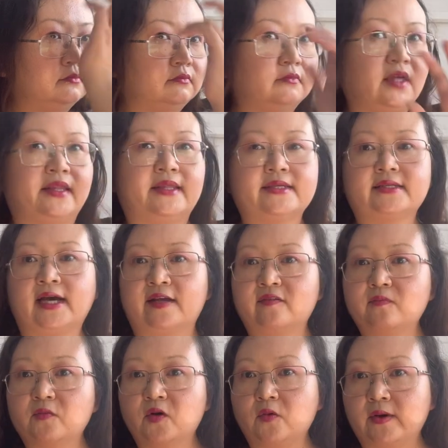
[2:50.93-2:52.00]
And that's kind of
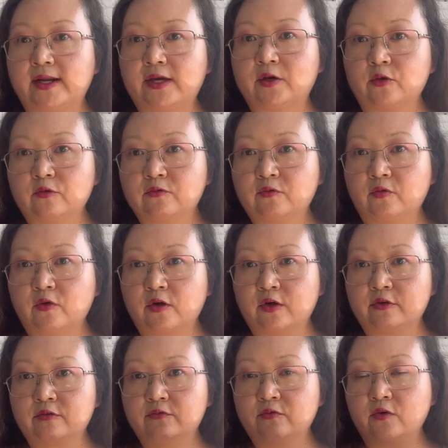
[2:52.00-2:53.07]
more what I go
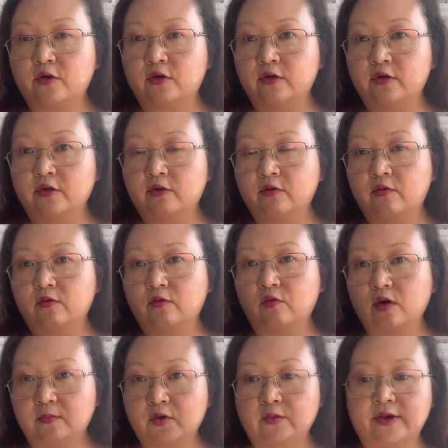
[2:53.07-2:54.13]
for
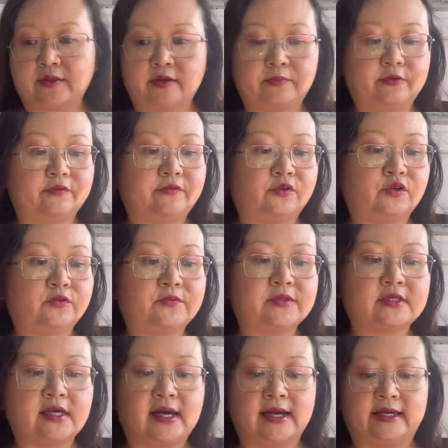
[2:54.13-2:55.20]
warmer weather
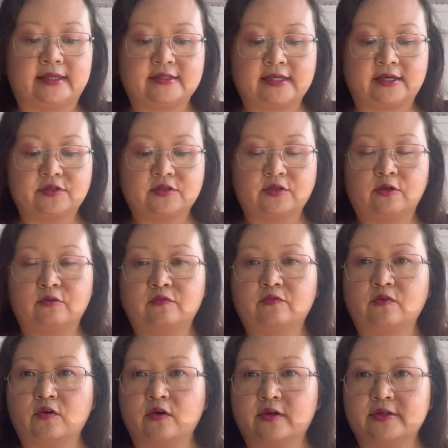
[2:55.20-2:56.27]
perfumes. I tend to go
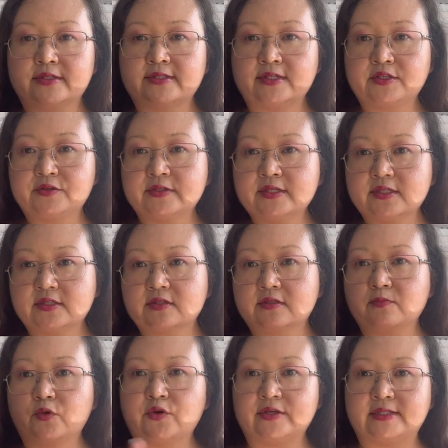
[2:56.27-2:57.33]
for citrus,
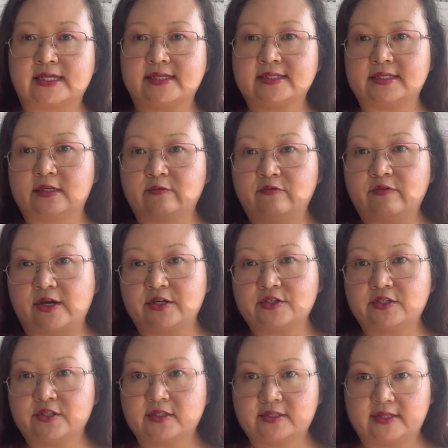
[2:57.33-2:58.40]
more zesty,
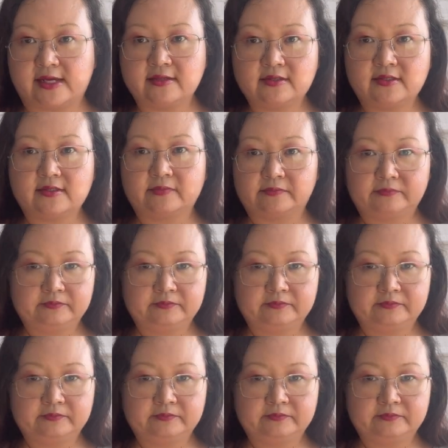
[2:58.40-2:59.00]
fresh scents.